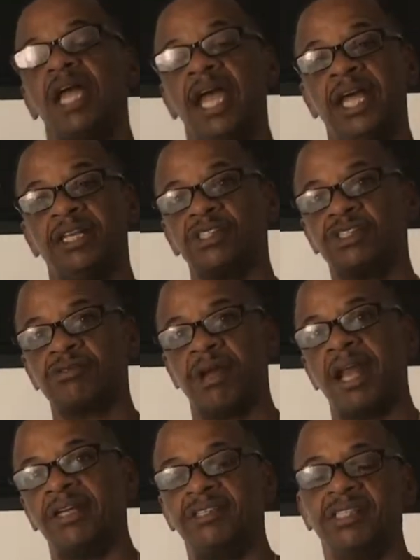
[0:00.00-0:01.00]
and the
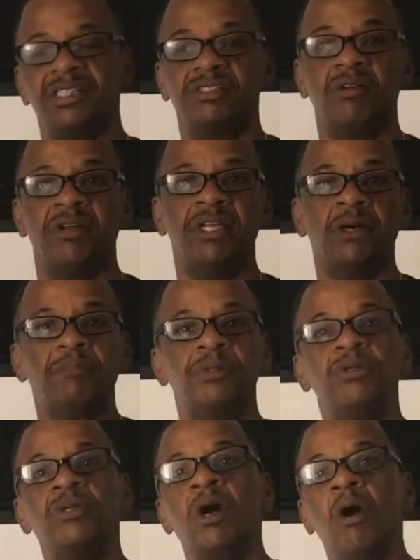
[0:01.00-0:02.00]
strategy that's going to help
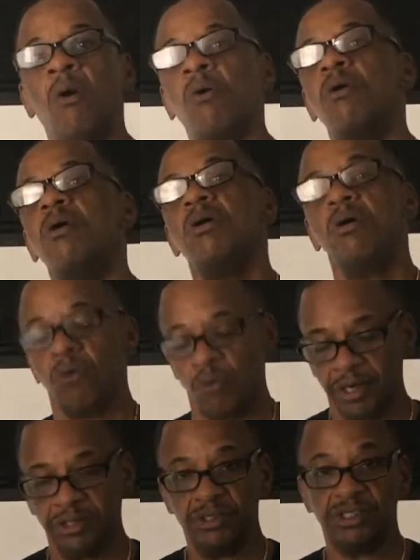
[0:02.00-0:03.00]
you go
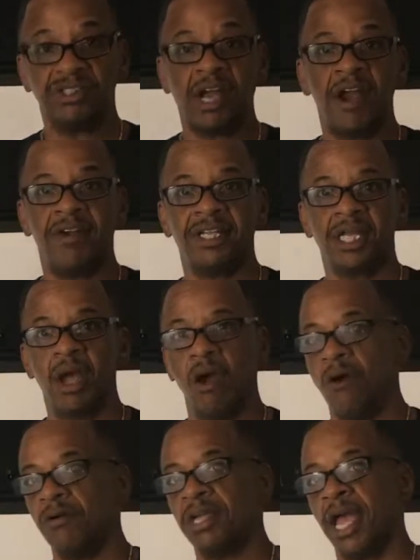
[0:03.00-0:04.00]
where you desire to
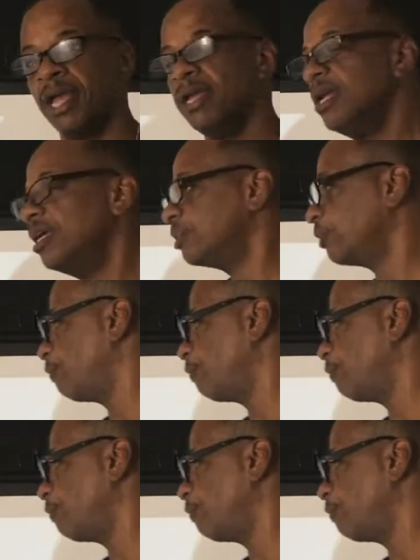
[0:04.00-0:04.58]
go, okay? So